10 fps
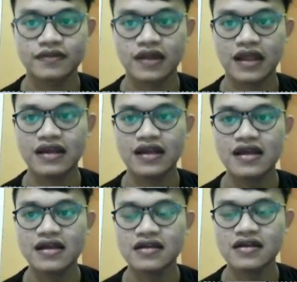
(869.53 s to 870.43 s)
and
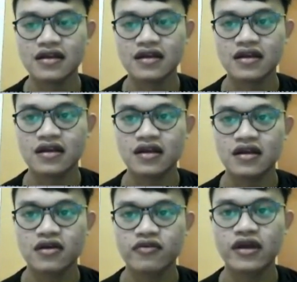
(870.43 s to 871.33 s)
then
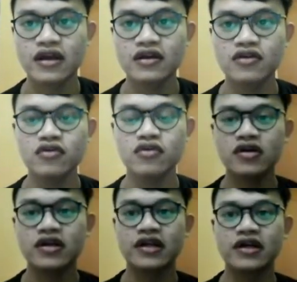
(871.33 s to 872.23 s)
we're gonna do
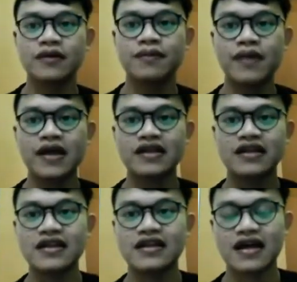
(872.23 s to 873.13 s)
the paired
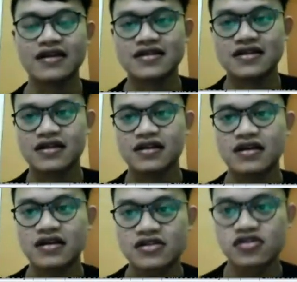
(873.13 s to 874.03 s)
t-test.
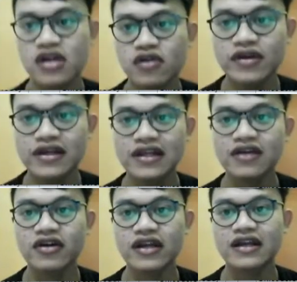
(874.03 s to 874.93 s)
So now we click
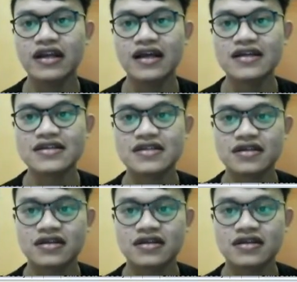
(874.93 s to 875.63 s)
on analyze,